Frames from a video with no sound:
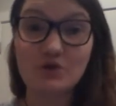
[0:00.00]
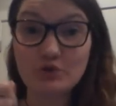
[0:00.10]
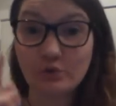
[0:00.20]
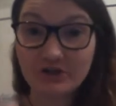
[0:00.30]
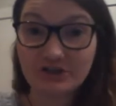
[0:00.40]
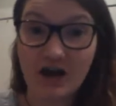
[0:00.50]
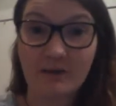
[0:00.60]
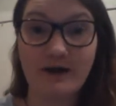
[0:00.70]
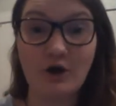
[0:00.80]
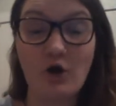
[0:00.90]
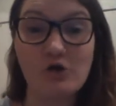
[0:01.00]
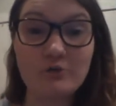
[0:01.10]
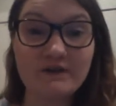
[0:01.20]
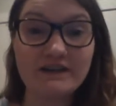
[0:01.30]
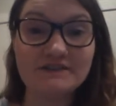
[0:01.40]
Your job at
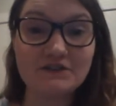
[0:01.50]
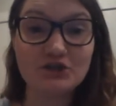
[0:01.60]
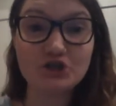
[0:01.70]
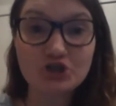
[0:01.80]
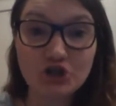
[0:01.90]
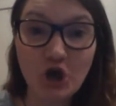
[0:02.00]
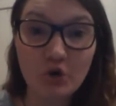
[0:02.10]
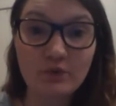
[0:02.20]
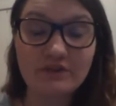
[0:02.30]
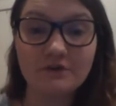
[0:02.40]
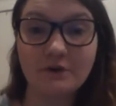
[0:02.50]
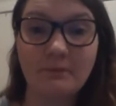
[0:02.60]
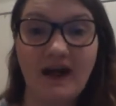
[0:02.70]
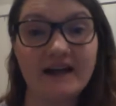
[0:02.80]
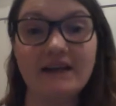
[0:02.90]
home is to show with your
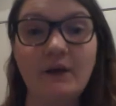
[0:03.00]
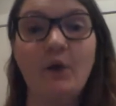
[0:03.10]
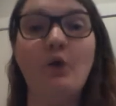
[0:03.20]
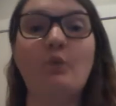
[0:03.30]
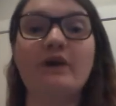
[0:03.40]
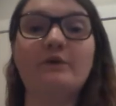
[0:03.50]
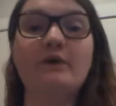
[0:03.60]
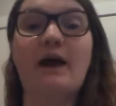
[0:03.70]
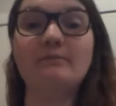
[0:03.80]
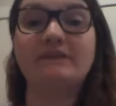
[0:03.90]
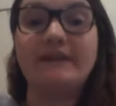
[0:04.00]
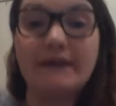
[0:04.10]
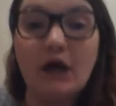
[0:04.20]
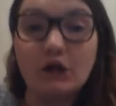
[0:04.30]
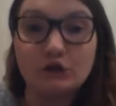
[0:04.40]
body whether I'm
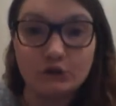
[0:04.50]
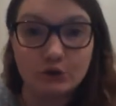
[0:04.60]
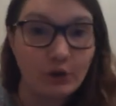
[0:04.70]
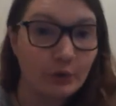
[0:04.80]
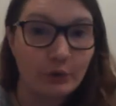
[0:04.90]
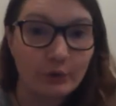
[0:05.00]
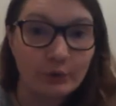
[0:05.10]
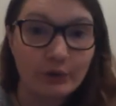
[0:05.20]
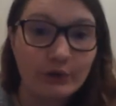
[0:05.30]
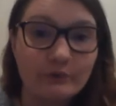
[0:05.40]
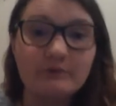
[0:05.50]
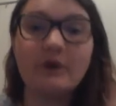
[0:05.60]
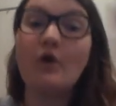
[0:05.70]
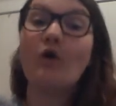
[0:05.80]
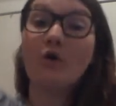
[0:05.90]
playing a low note
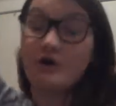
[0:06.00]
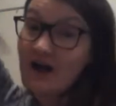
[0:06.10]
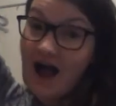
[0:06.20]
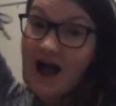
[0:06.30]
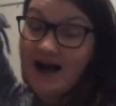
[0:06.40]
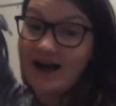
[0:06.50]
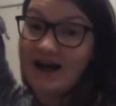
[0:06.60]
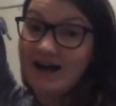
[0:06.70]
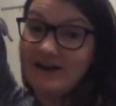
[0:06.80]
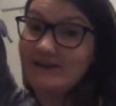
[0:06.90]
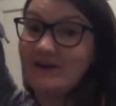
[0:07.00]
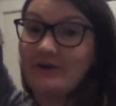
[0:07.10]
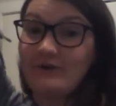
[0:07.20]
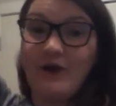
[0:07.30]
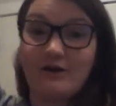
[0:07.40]
or a high
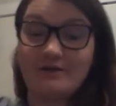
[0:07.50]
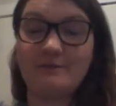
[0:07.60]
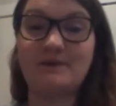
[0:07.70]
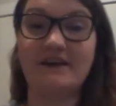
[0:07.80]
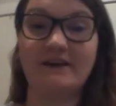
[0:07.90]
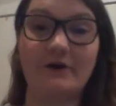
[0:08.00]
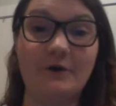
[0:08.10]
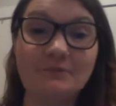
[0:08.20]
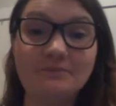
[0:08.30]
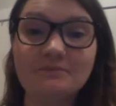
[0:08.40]
note on the piano.